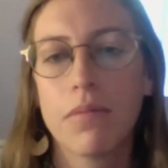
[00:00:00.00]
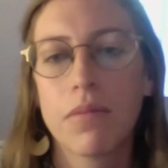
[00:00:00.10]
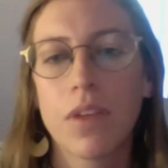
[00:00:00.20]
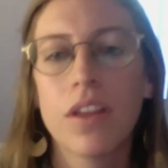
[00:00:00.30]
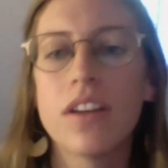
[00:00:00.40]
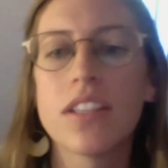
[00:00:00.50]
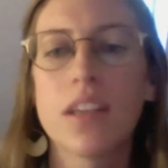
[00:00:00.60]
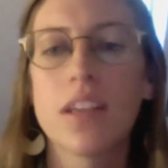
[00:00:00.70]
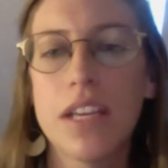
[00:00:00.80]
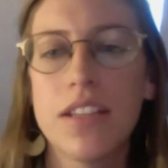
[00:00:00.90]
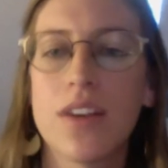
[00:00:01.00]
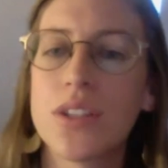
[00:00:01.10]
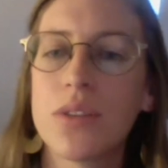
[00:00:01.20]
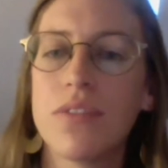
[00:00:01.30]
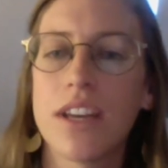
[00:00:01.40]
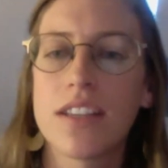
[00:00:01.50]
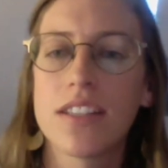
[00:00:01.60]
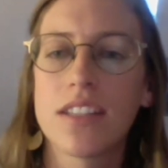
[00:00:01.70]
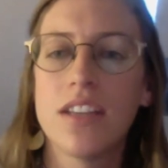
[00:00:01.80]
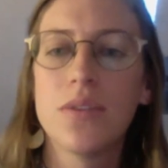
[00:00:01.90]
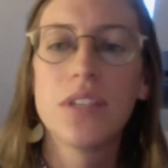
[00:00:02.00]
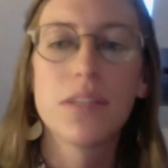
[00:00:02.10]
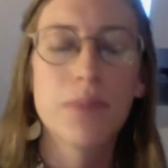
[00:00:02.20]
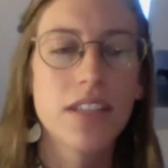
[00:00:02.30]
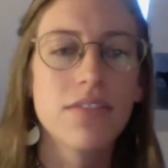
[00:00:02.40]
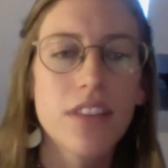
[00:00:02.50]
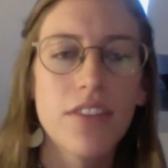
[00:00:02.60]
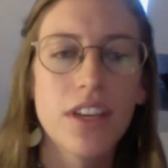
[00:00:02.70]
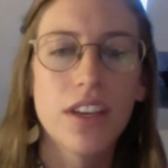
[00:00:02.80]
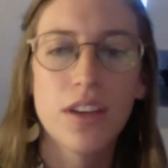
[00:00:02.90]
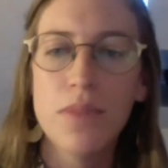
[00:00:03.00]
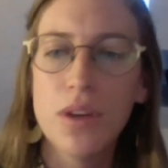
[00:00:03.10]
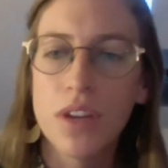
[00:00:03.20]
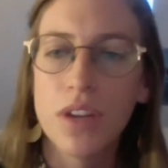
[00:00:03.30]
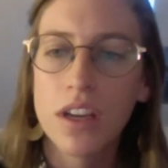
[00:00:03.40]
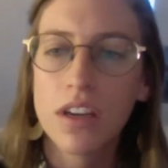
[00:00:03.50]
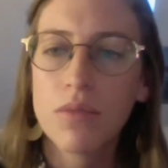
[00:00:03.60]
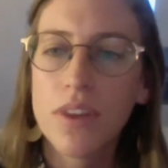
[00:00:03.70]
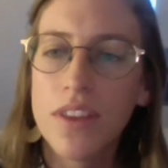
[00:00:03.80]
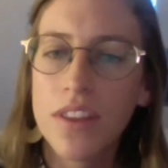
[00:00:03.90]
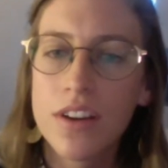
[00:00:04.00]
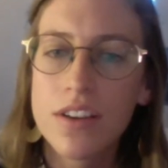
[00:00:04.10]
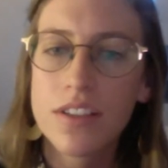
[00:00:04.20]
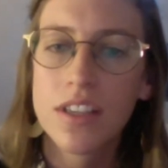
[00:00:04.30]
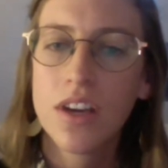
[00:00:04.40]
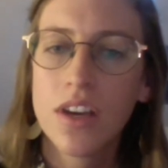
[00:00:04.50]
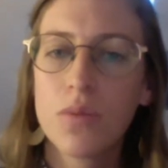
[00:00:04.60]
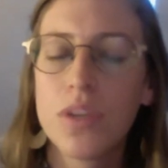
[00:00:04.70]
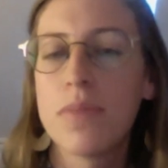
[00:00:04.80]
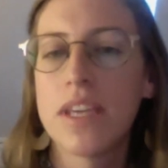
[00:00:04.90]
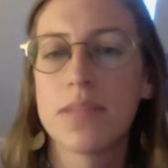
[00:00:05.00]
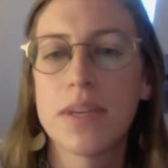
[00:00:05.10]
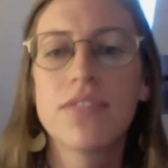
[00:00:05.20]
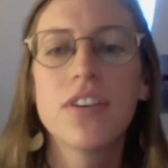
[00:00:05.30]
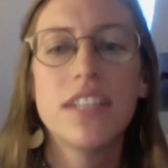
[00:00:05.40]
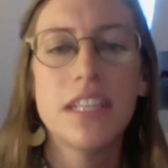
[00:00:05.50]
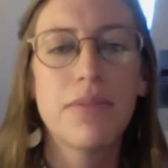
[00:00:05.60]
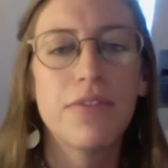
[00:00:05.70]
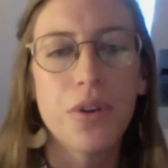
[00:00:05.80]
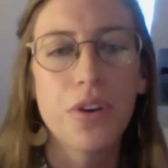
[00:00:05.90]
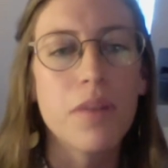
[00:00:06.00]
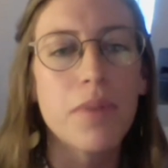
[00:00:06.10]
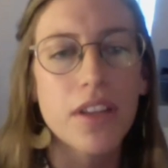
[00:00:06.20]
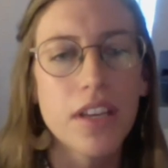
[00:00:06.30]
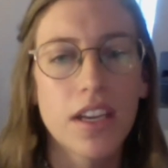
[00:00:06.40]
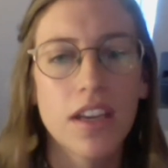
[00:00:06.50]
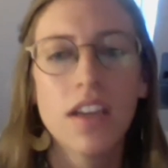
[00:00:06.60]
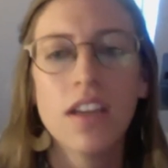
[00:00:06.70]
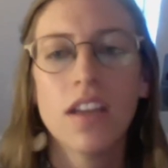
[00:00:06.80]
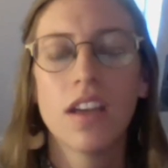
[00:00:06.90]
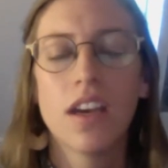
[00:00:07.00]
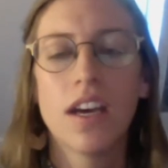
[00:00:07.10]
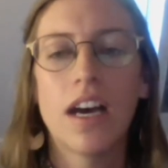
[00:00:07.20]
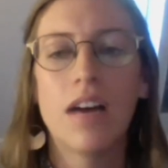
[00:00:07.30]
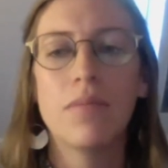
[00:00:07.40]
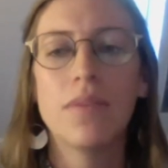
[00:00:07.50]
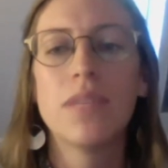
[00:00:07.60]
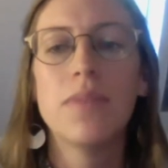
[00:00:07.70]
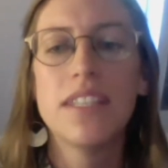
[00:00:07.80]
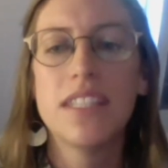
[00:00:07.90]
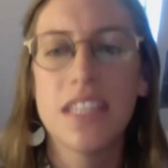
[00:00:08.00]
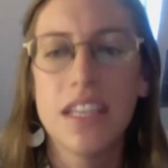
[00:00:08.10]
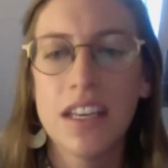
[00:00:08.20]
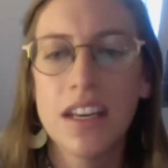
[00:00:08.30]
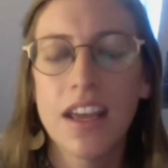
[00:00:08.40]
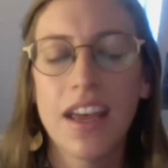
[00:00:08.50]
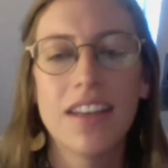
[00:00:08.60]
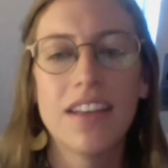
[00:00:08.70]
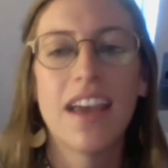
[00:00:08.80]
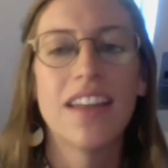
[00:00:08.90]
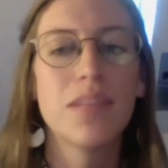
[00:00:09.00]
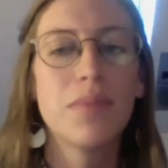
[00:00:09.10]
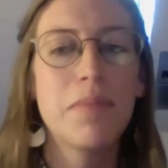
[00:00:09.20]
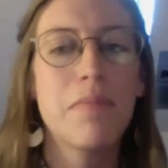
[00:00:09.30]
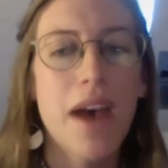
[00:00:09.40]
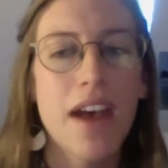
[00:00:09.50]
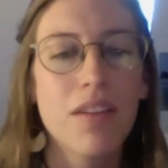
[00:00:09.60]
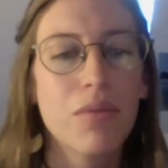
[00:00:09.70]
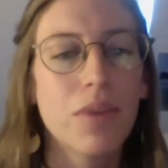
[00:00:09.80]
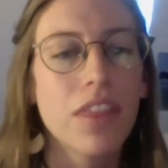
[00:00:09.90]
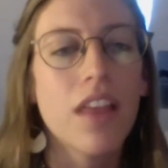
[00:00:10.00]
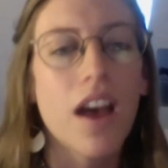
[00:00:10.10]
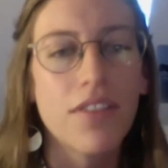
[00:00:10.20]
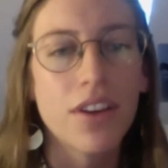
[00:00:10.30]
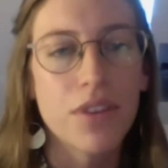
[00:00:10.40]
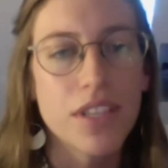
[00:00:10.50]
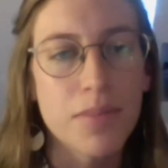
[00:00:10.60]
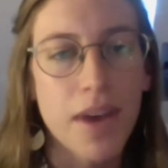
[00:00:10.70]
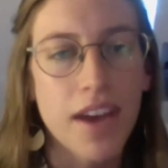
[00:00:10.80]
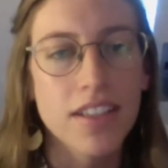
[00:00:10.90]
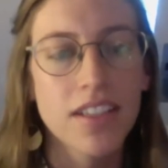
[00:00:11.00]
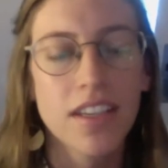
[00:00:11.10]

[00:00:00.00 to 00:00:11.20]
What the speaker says: Clearness committees also invite us into a space of loving communion with others, which makes space for deep vulnerability, to be seen and to be met with love and respect,